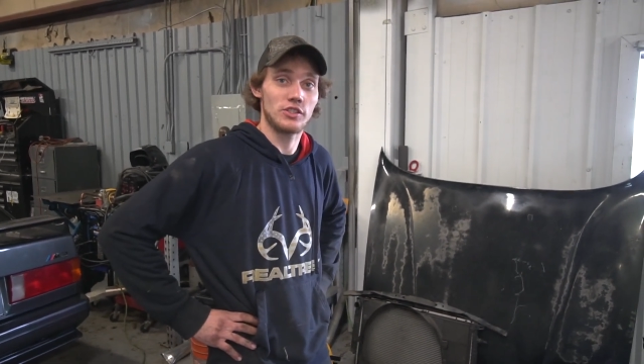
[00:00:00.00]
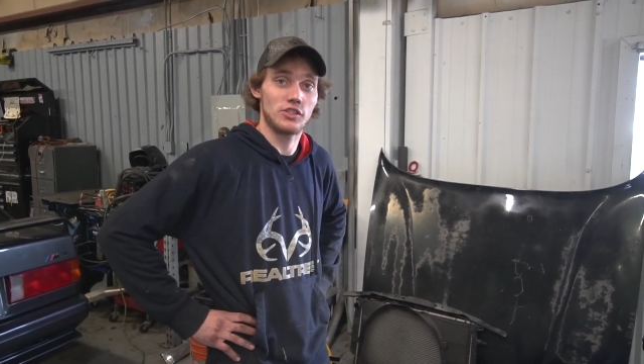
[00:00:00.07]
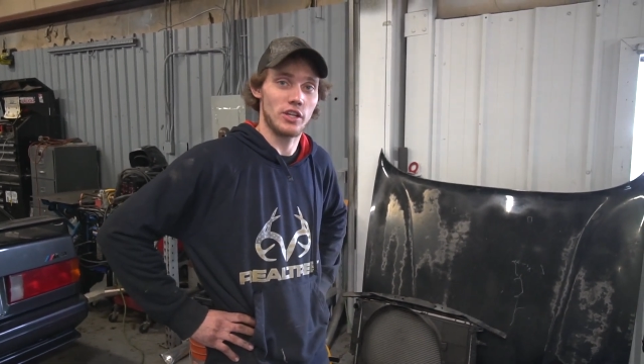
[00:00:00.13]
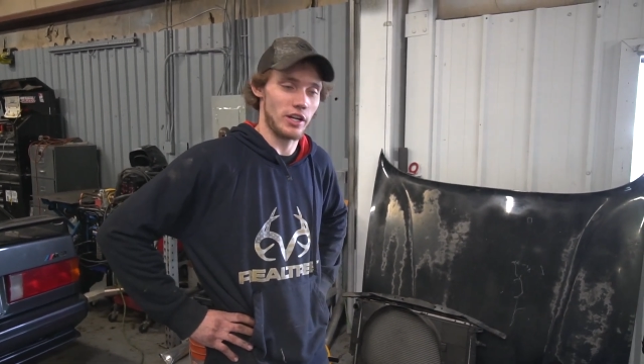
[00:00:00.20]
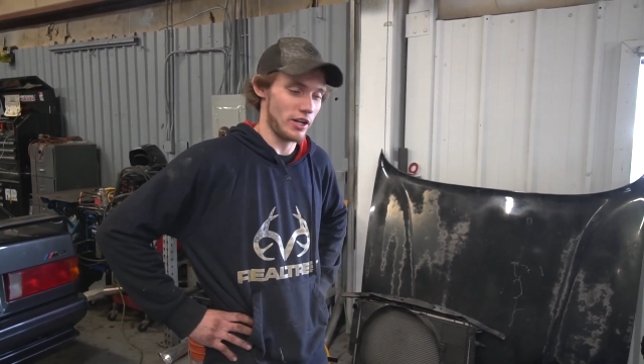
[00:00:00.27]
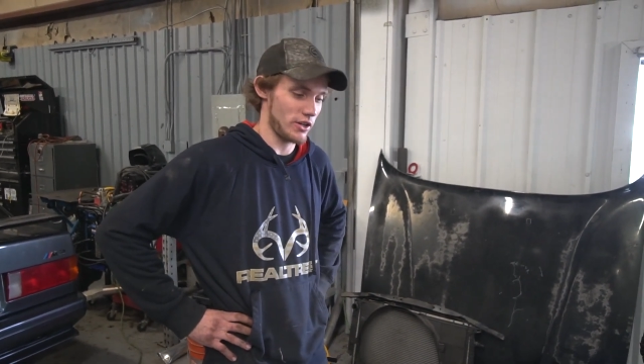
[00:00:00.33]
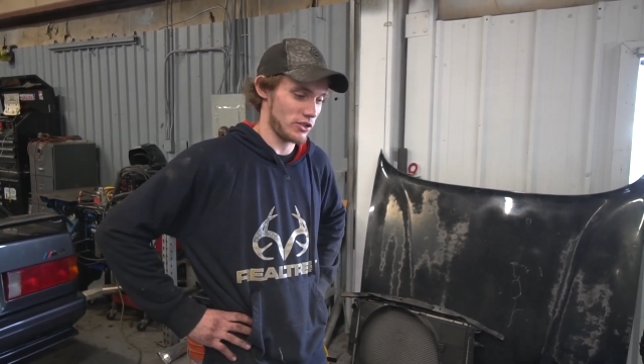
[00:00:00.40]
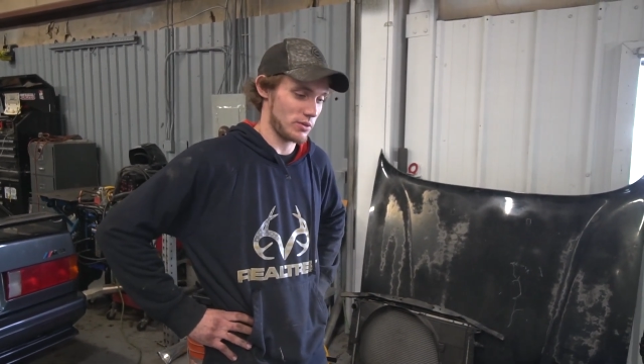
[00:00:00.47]

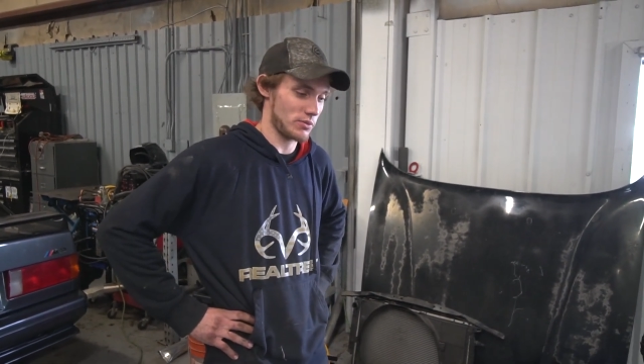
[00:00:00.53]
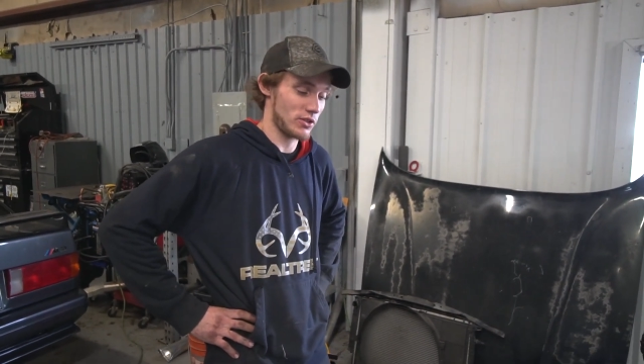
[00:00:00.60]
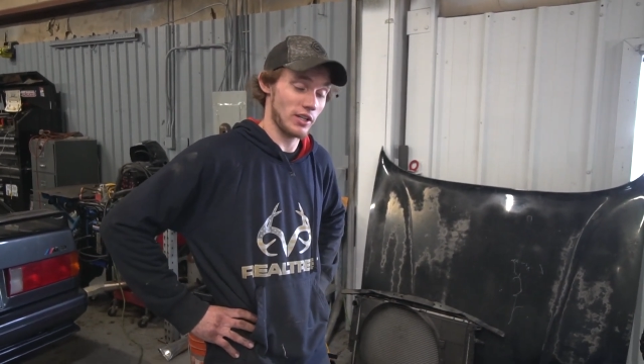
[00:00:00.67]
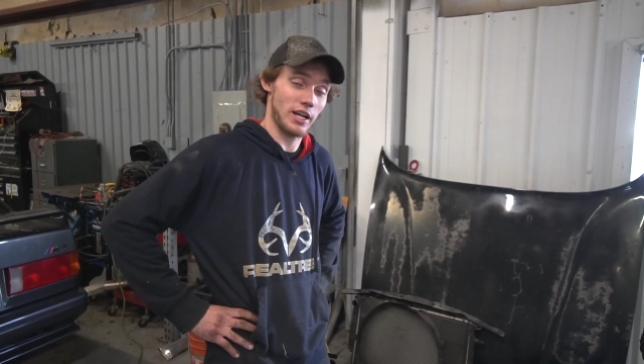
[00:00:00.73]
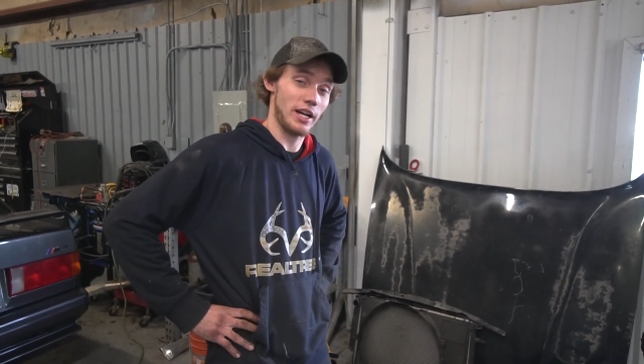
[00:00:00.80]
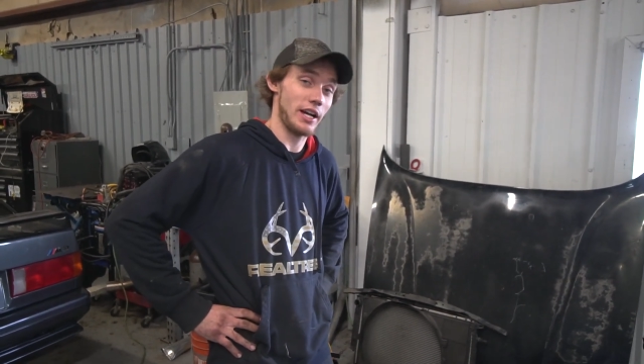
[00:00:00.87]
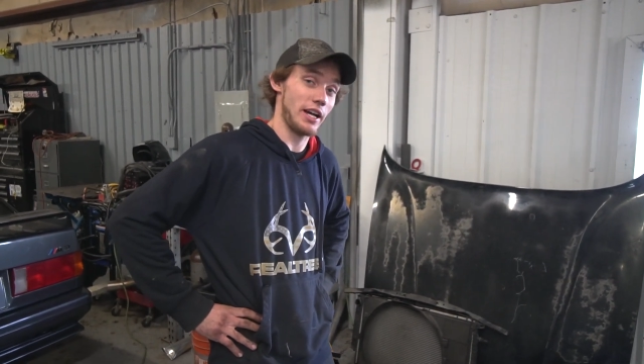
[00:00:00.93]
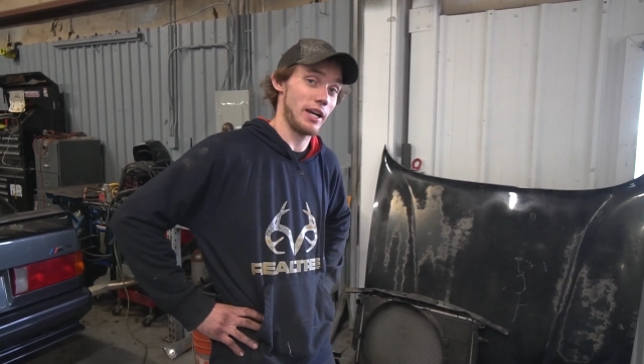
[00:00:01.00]
share,
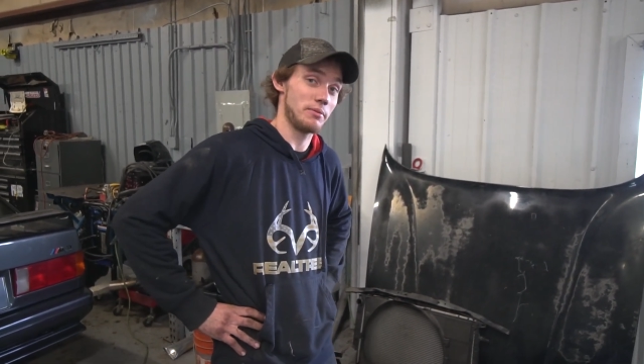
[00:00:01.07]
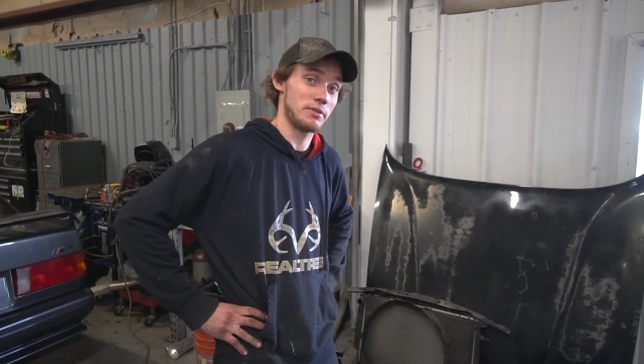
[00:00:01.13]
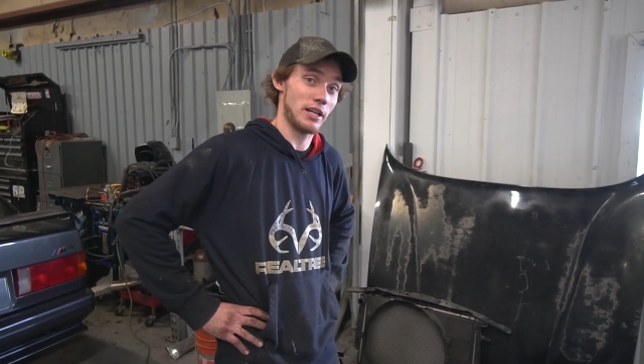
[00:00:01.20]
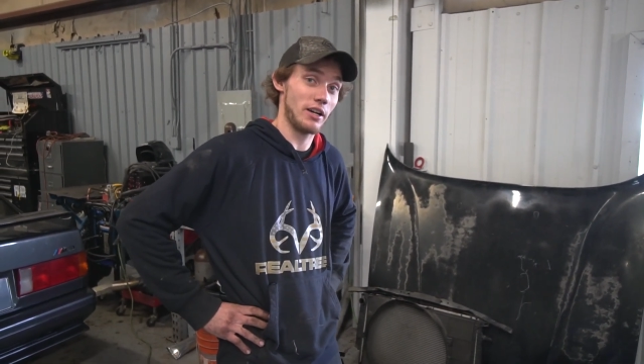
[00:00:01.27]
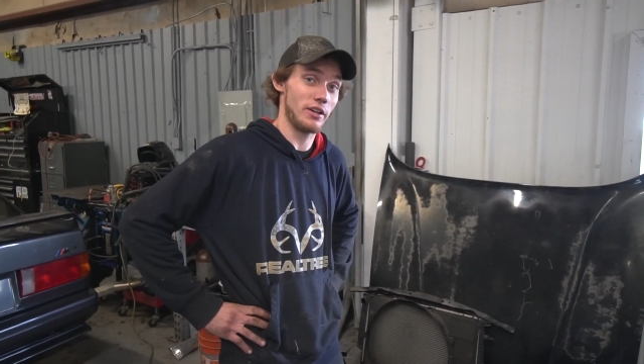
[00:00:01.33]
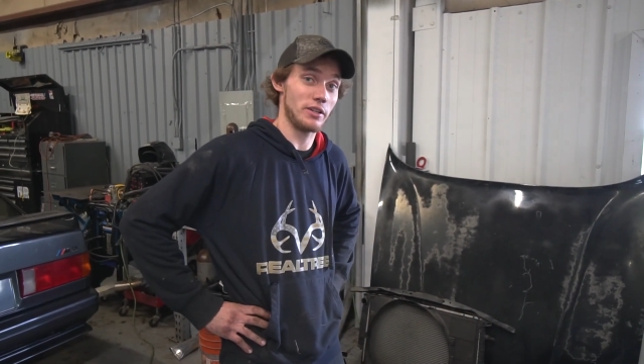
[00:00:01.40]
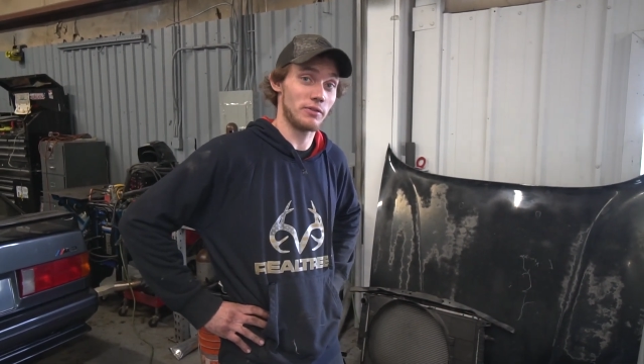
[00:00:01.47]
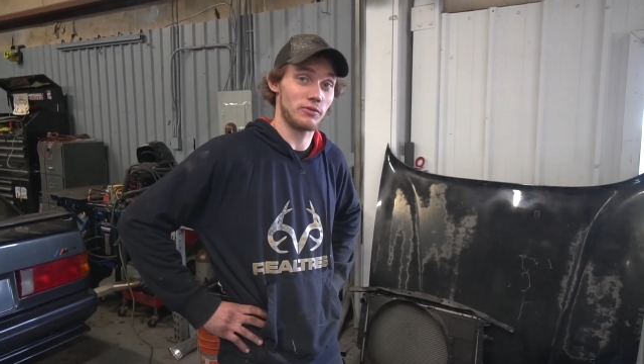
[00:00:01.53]
subscribe,
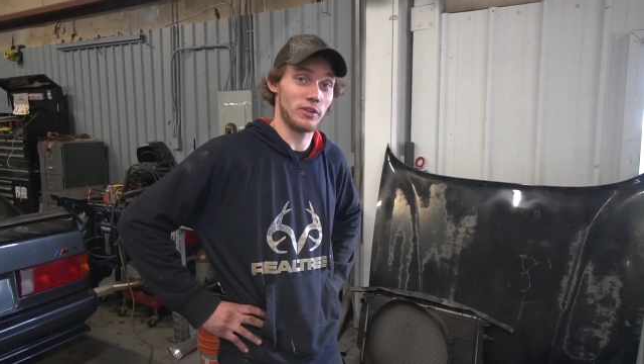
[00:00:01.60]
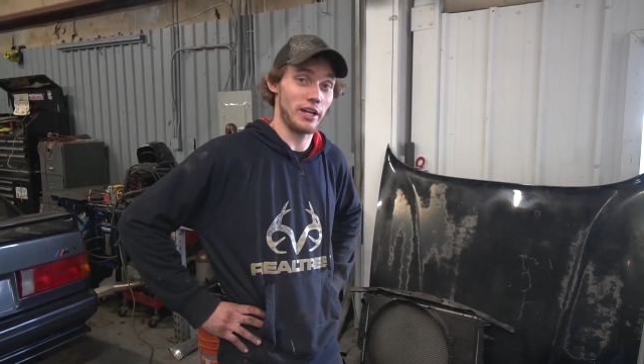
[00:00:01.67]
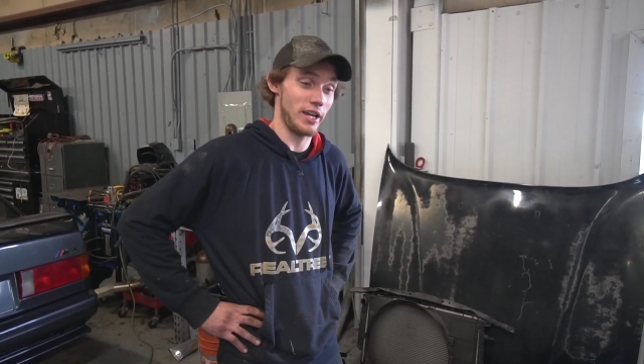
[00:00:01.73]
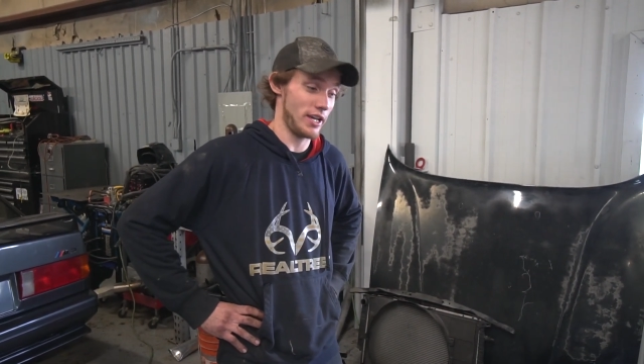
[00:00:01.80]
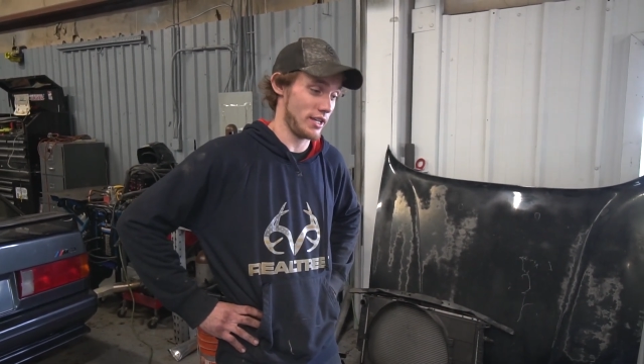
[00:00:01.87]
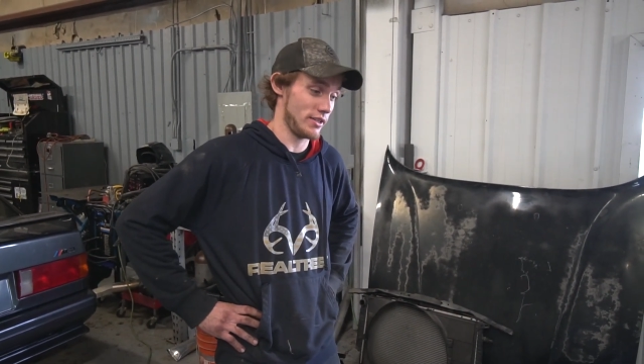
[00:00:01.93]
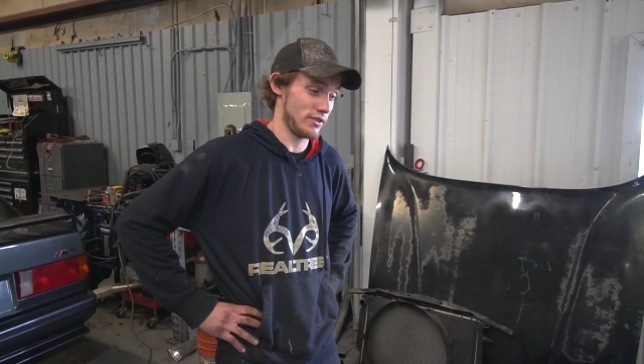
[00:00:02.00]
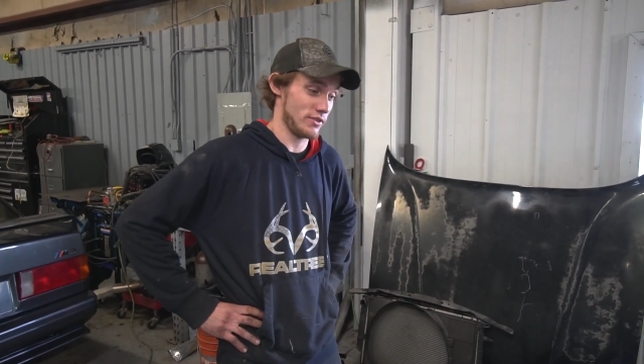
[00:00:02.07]
tell your
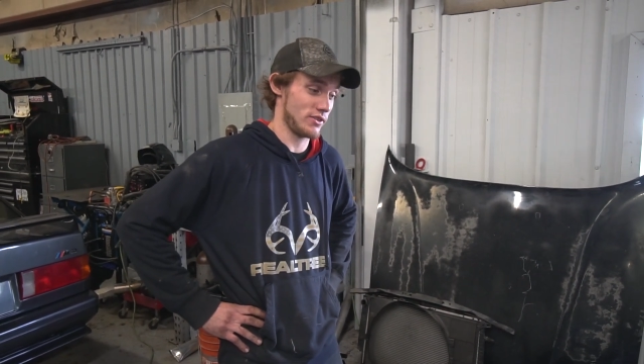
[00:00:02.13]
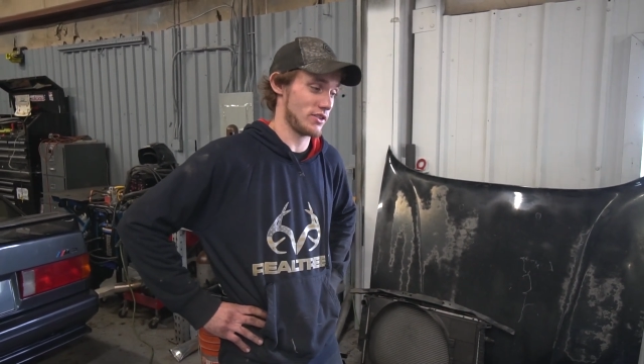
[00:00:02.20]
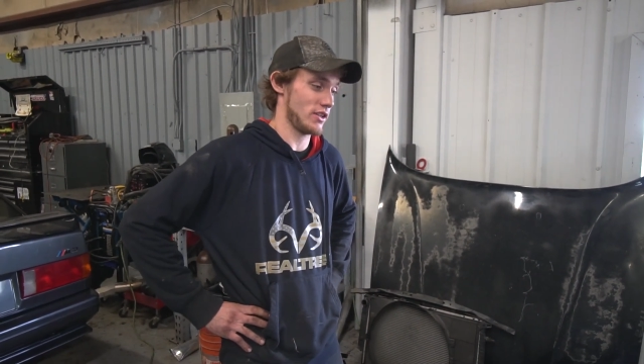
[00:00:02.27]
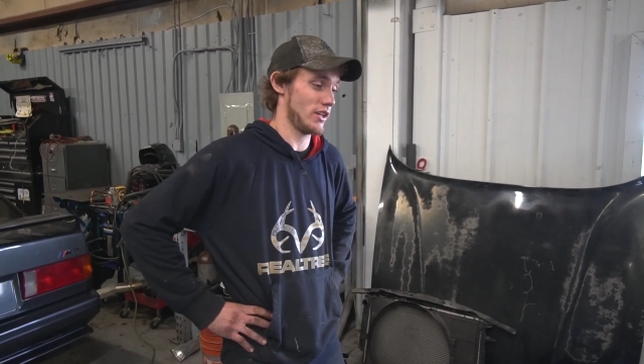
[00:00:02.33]
friends,